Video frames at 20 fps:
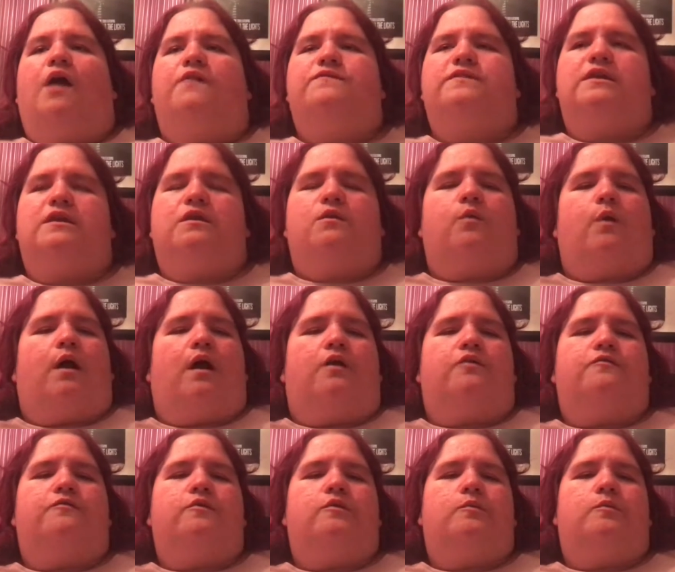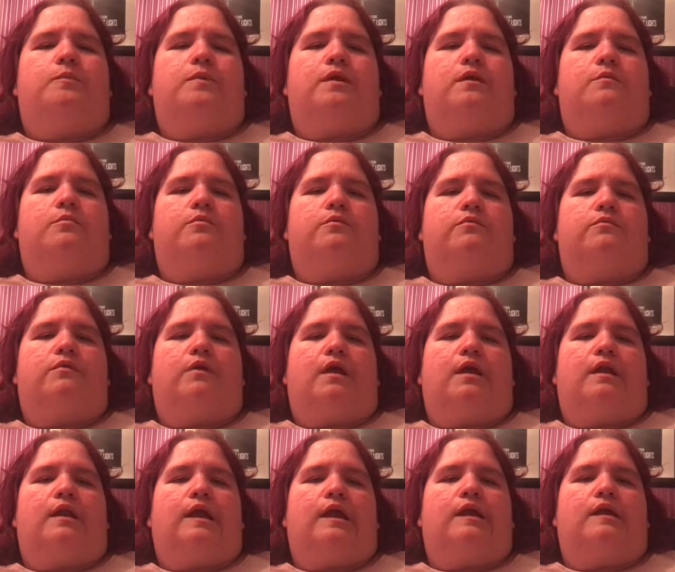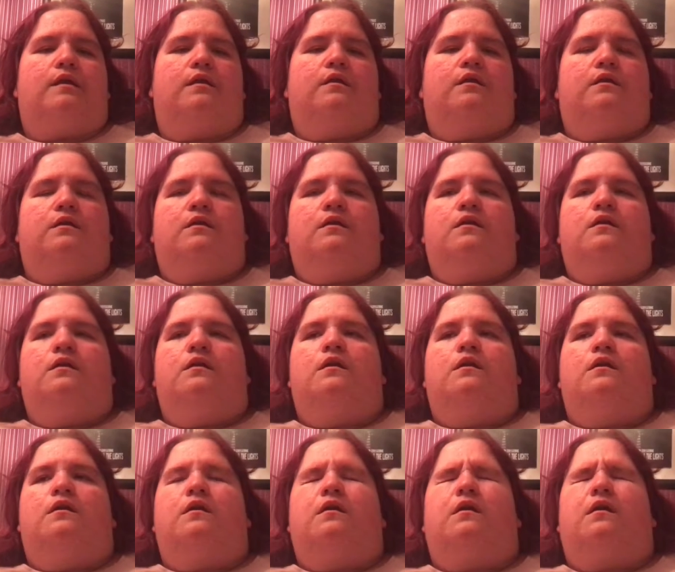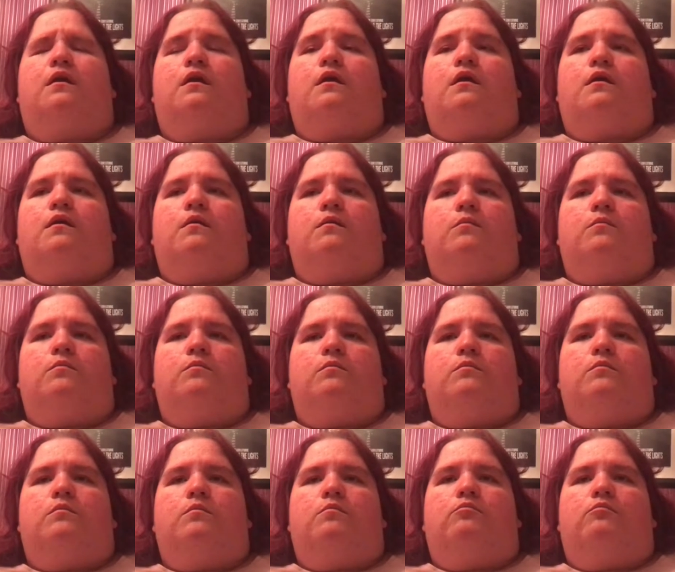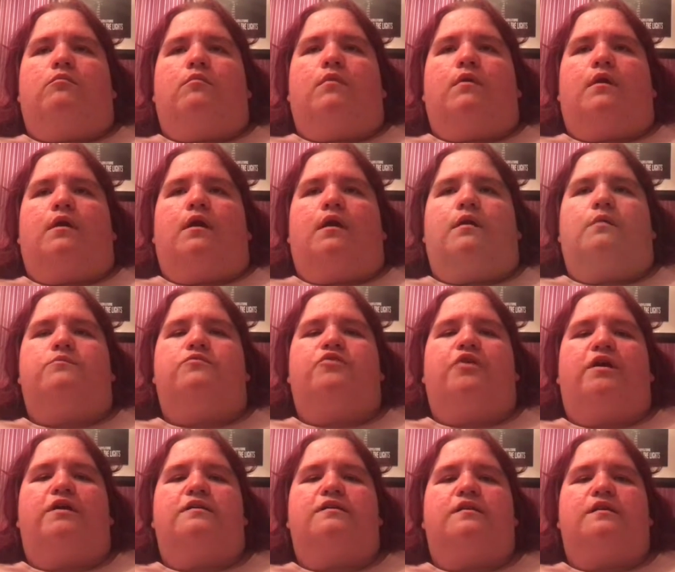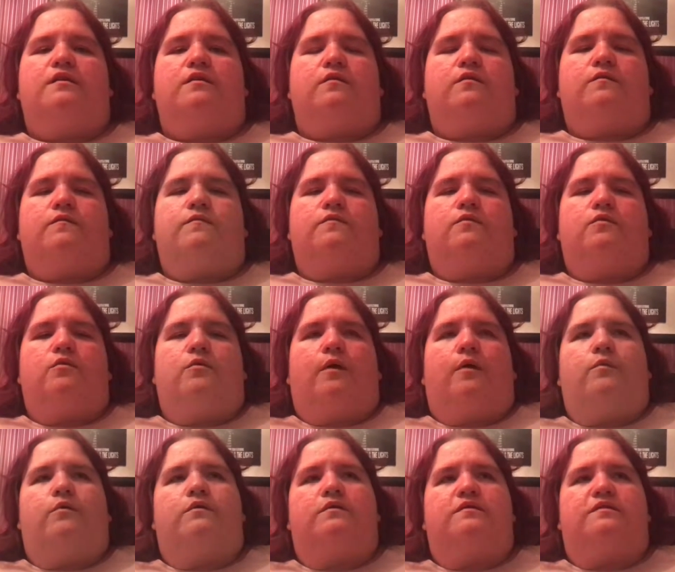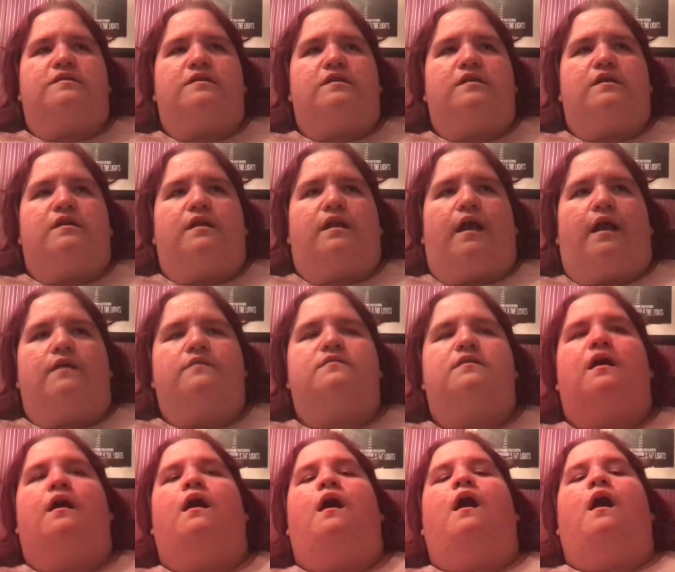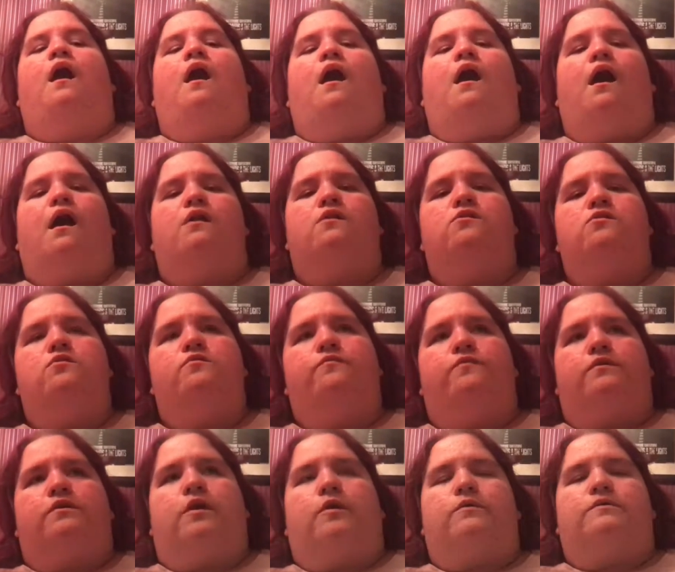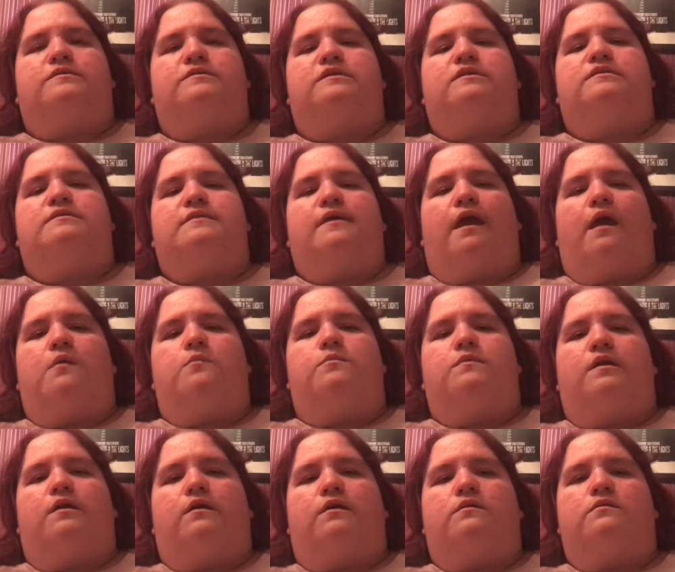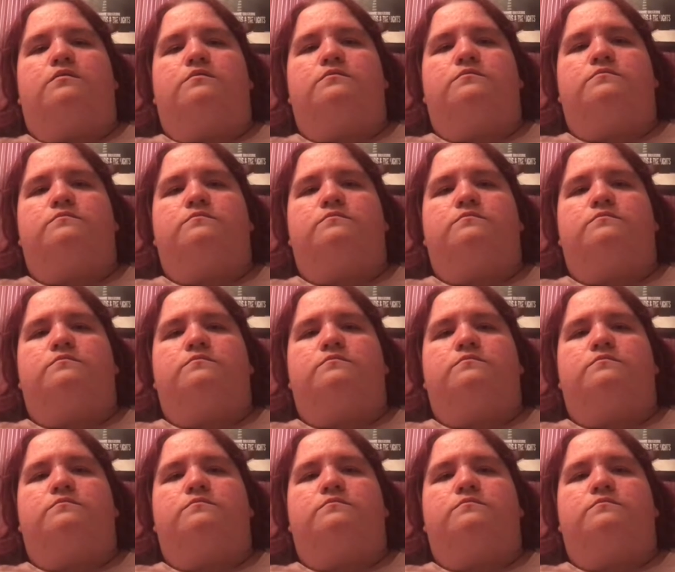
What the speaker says: I've seen quite a few people really. And I'm trying to think of who I want to see next. I'd love to go and see Skepta.